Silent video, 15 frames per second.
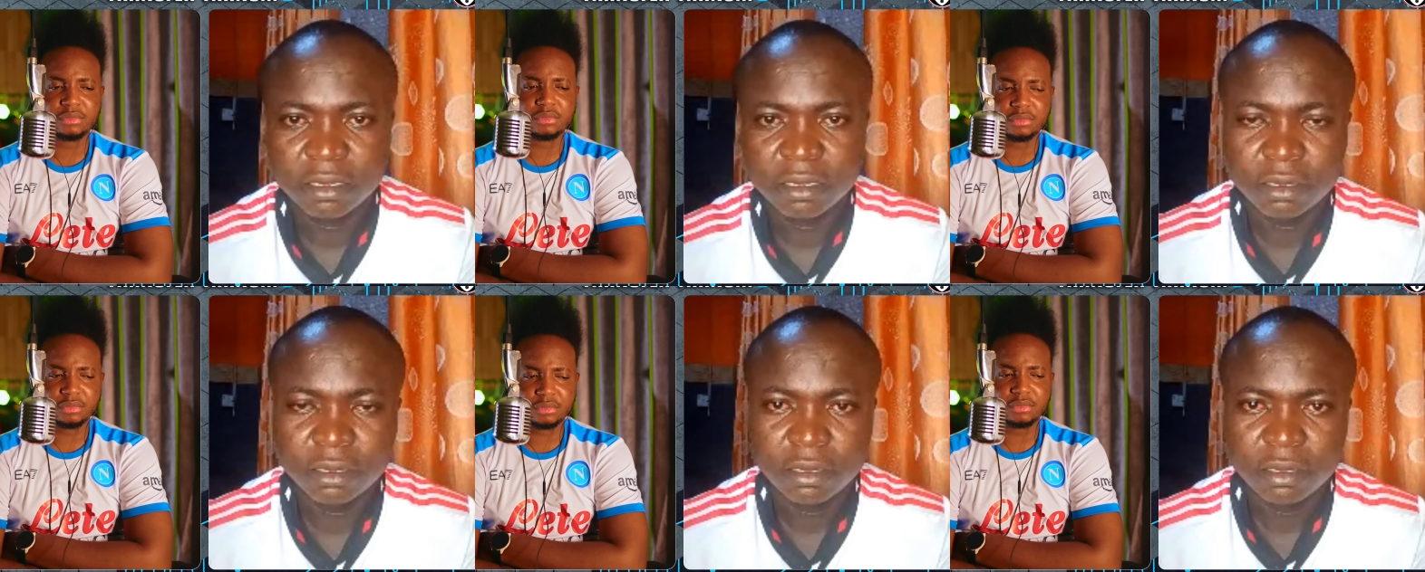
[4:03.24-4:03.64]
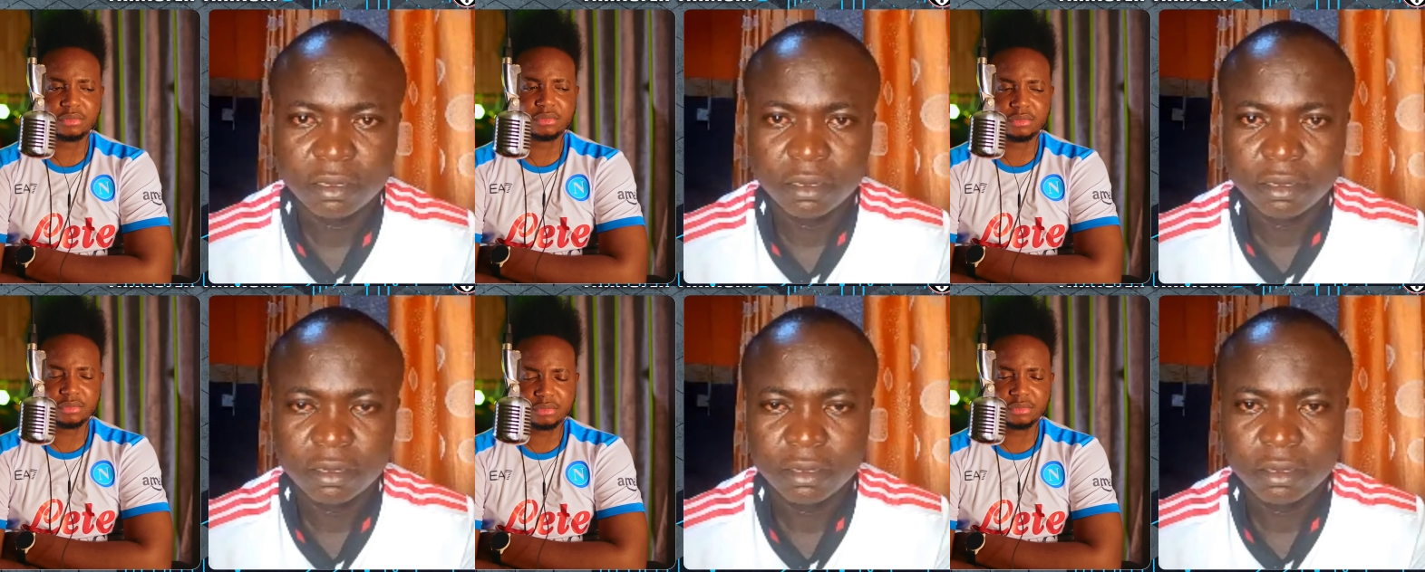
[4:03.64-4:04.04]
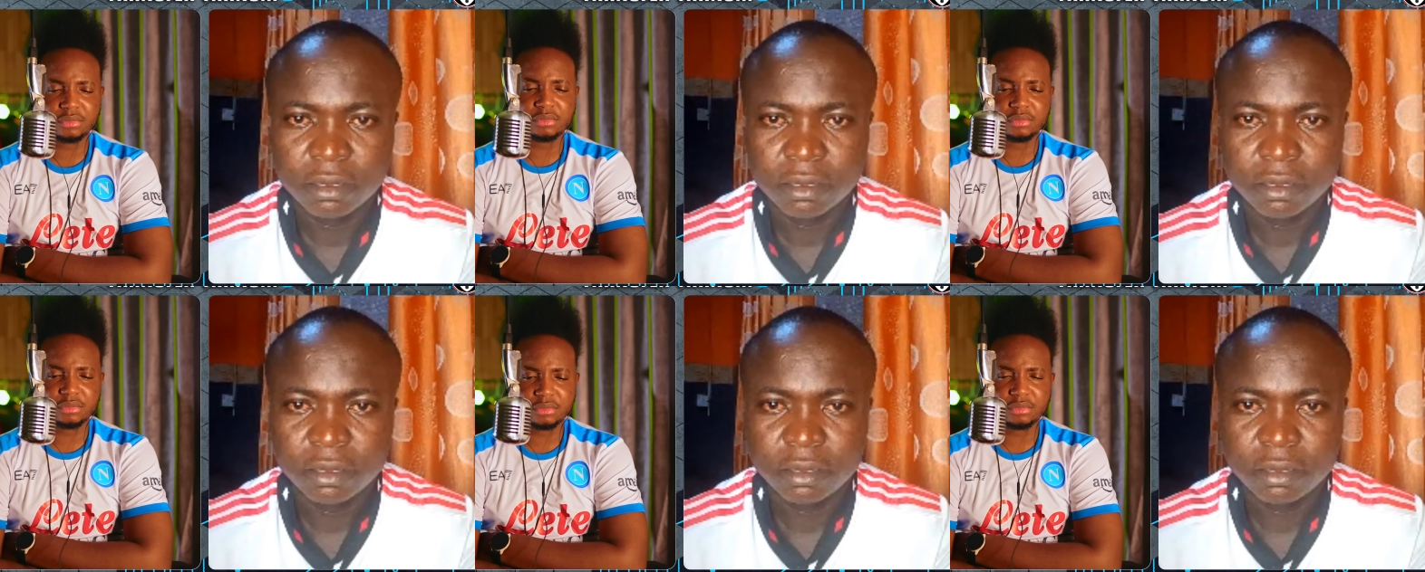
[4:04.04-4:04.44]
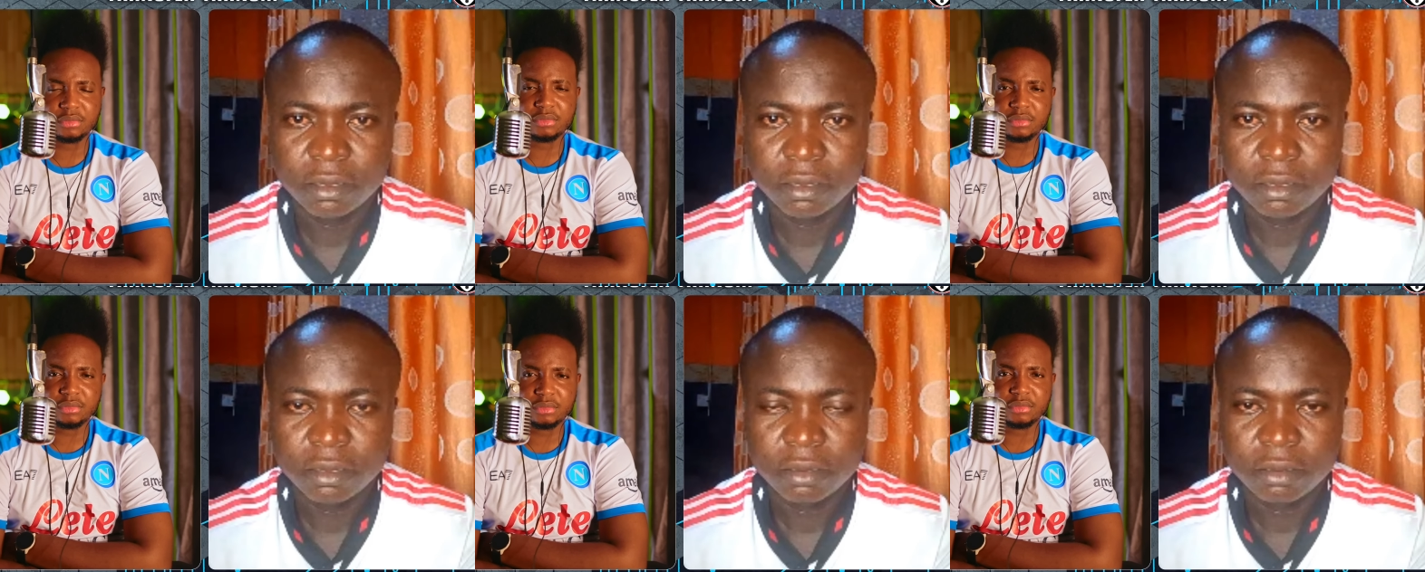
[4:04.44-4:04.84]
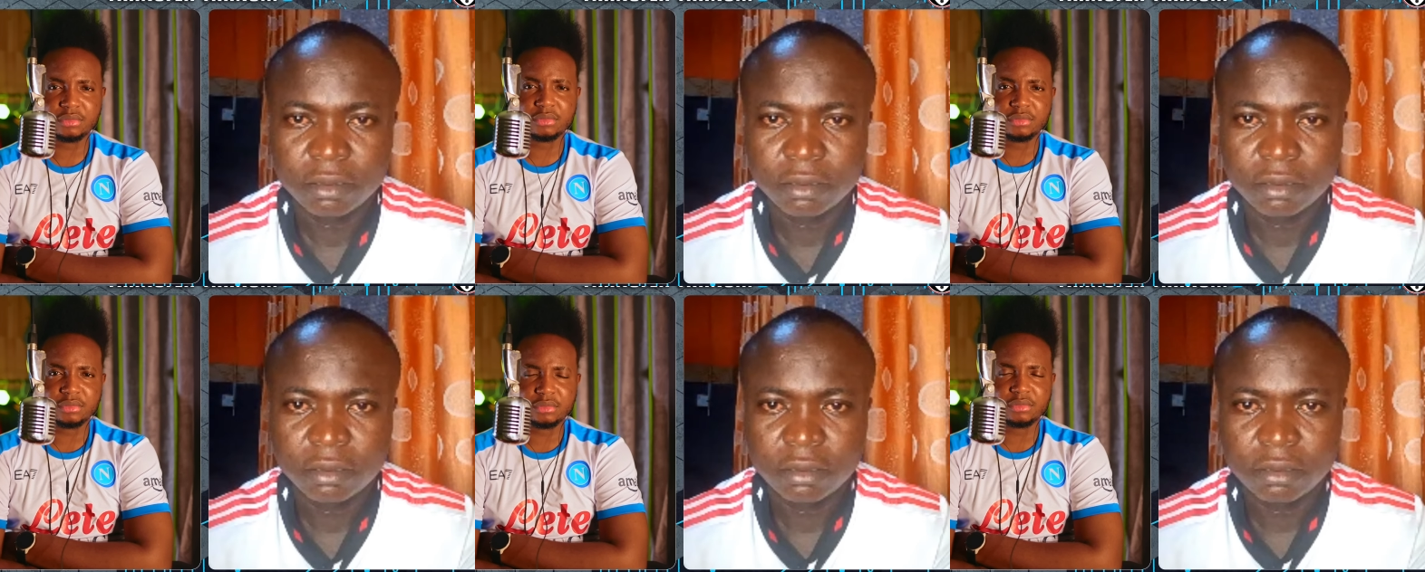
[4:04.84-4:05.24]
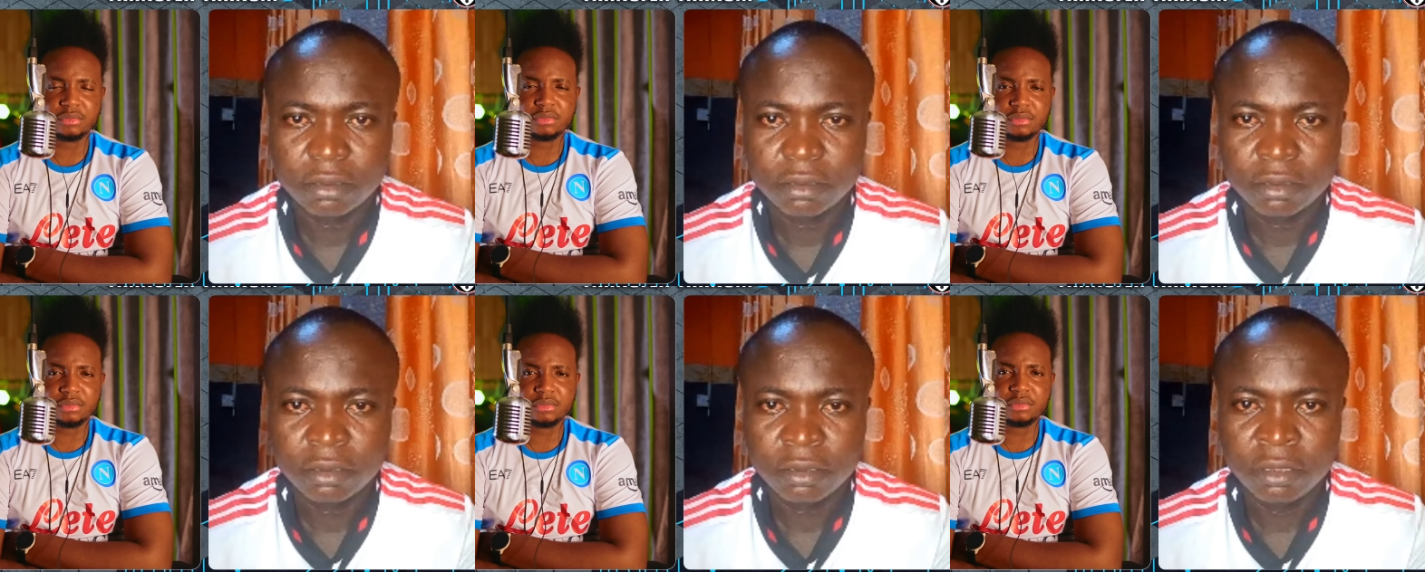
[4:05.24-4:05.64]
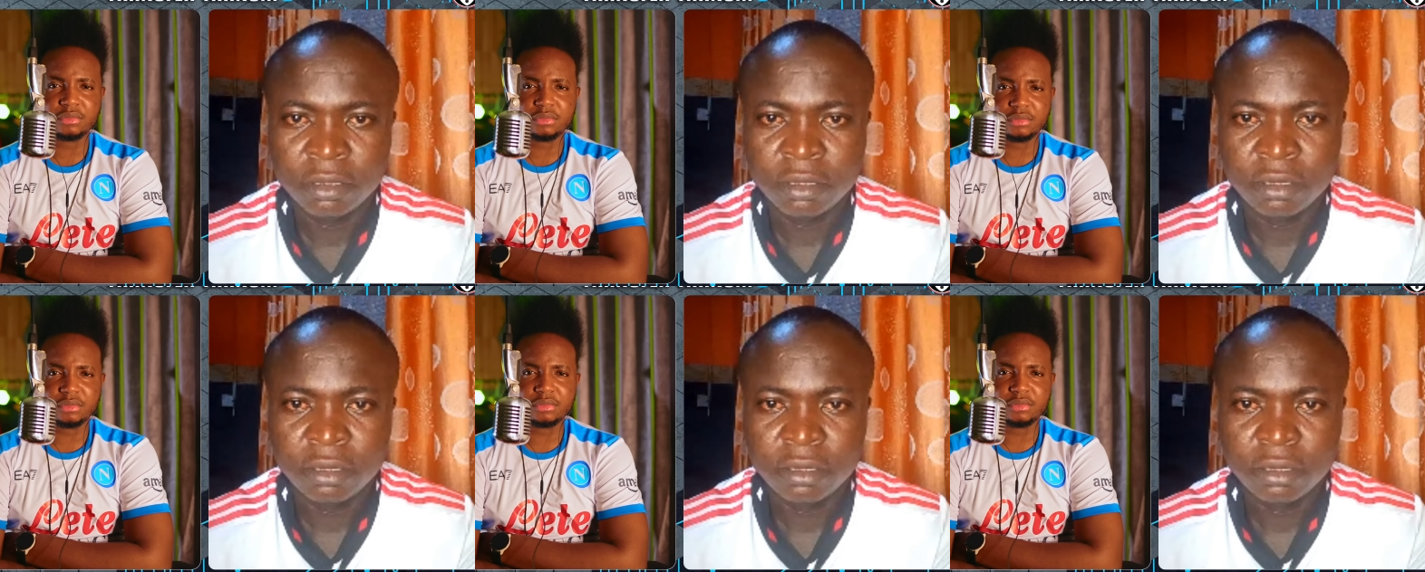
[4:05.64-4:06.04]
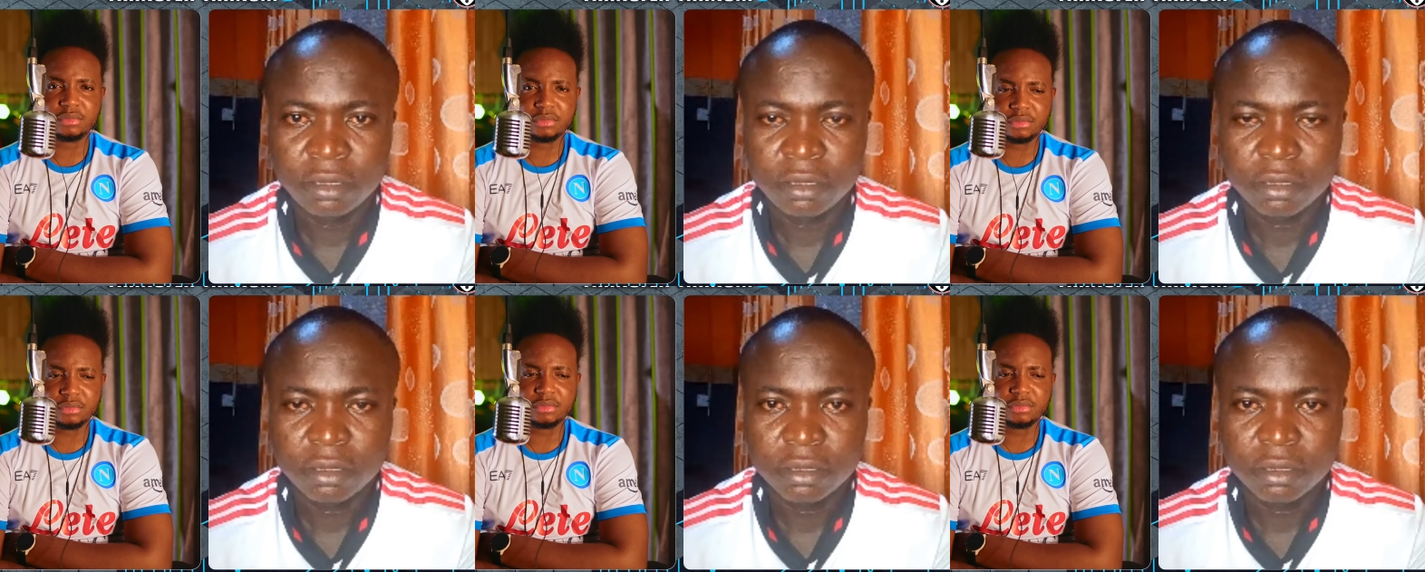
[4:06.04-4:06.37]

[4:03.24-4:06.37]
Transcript: [no speech]